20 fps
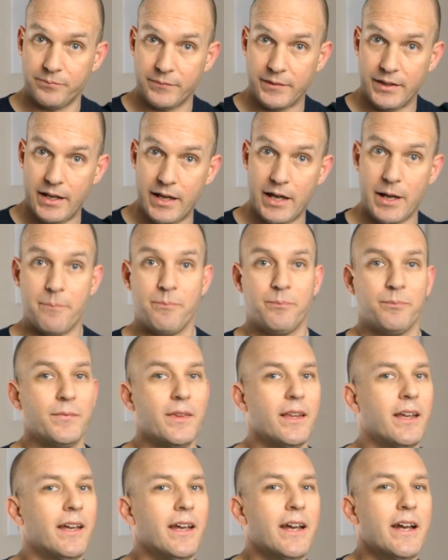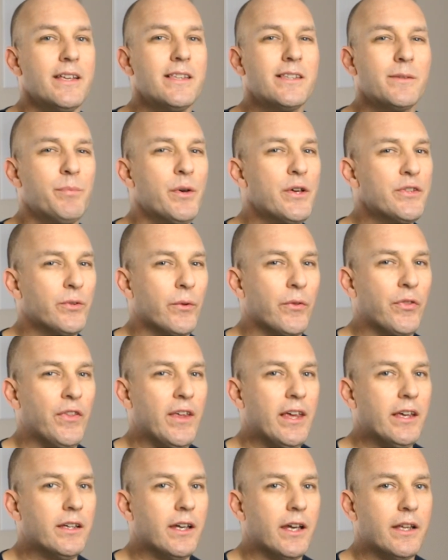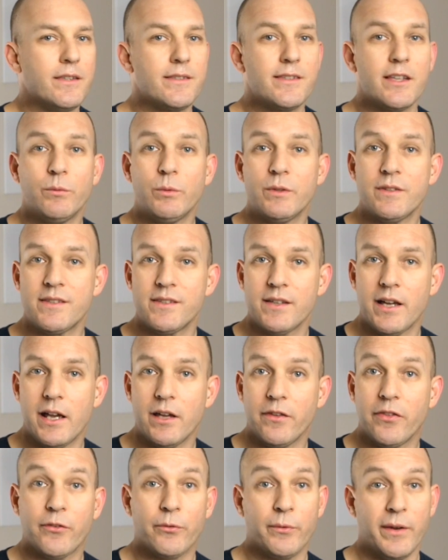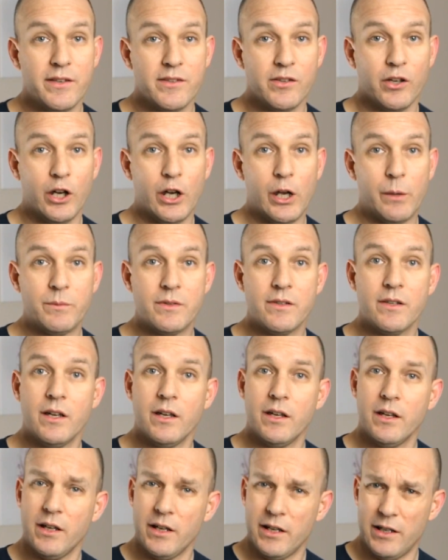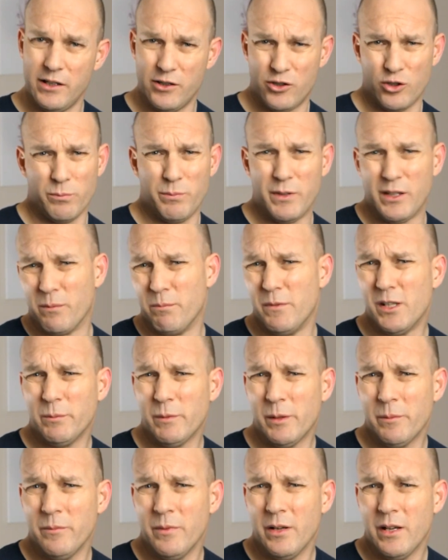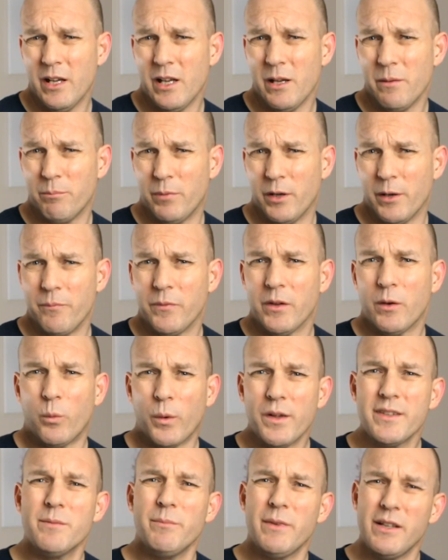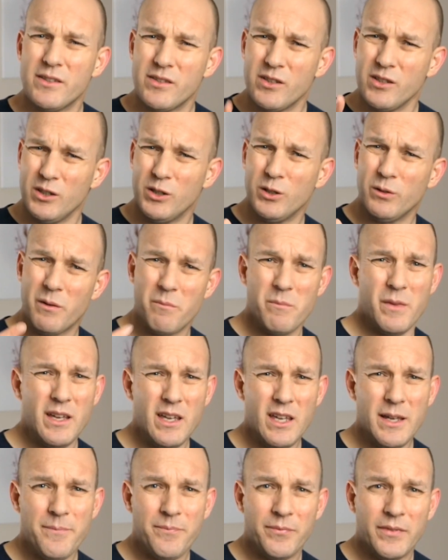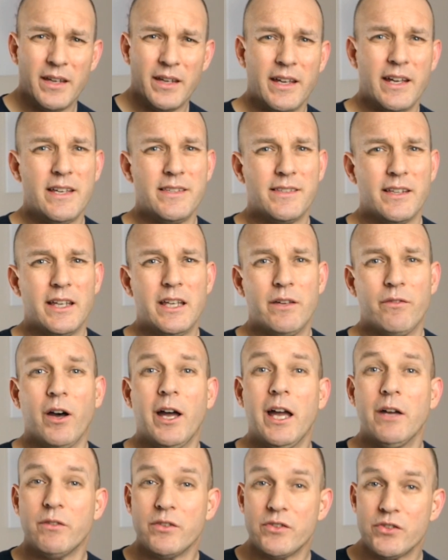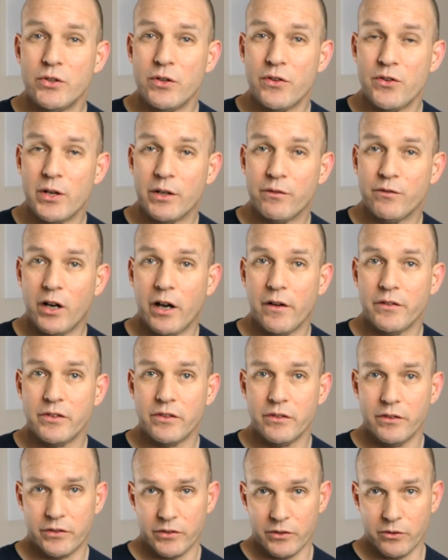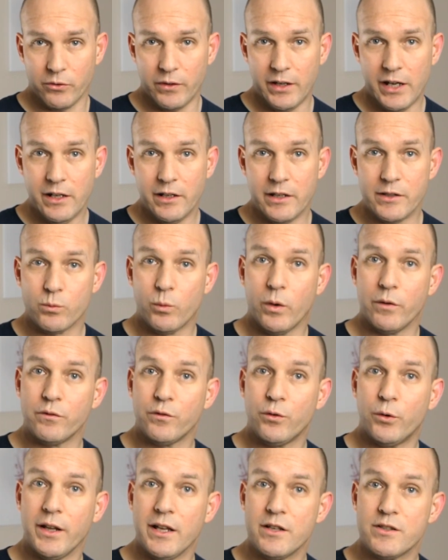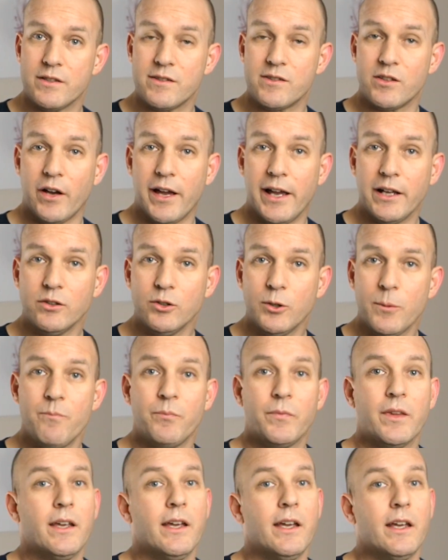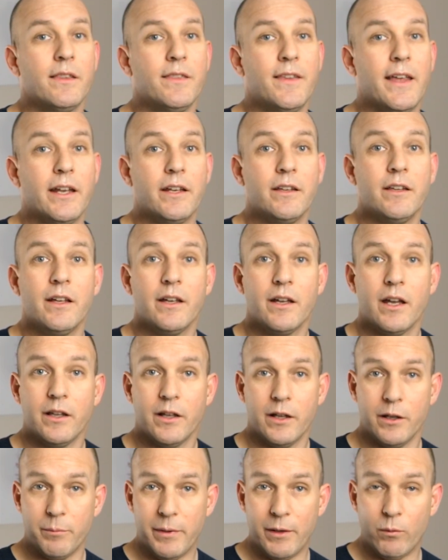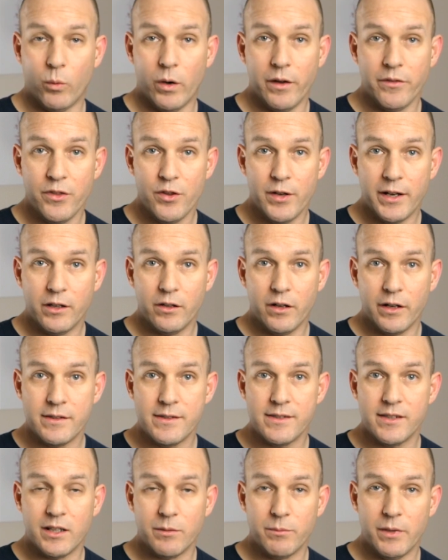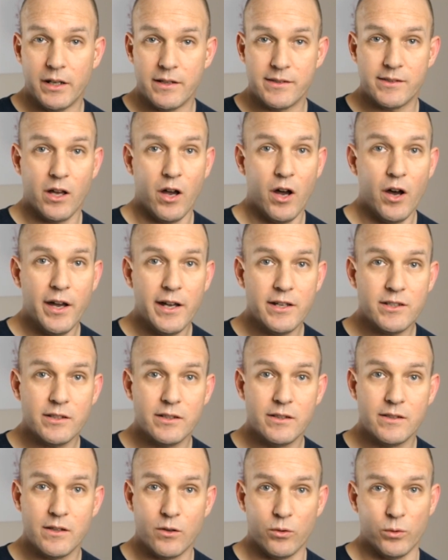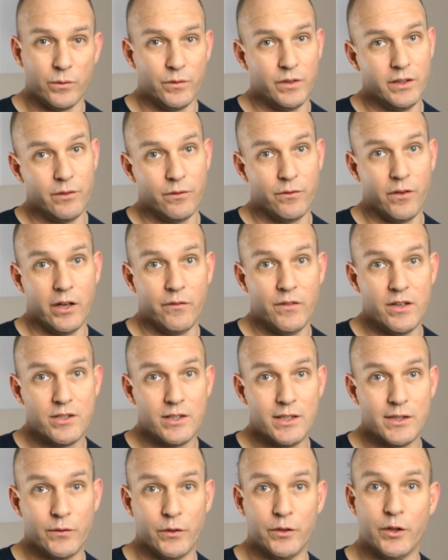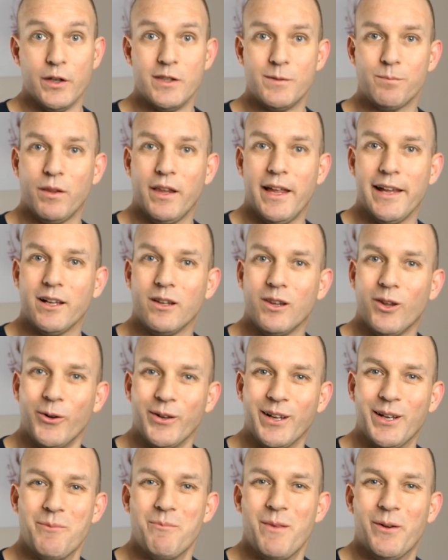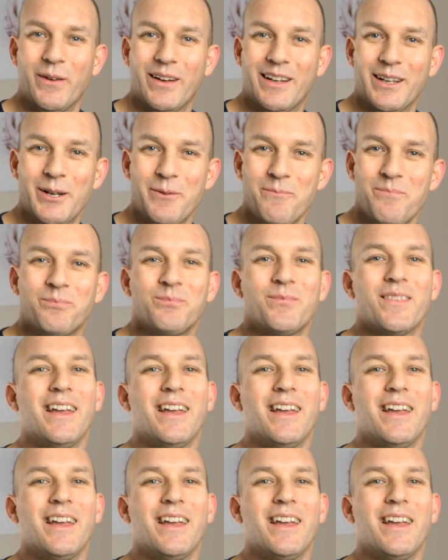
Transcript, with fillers: Yeah, this is a personal thing, and some would say three times it should be your minimum. But what does it mean to you and me is that if I have a two thirty-five screen that's one hundred forty inches diagonal, then it would be one hundred thirty-nine centimeters height, or fifty-five inches for those playing along in America.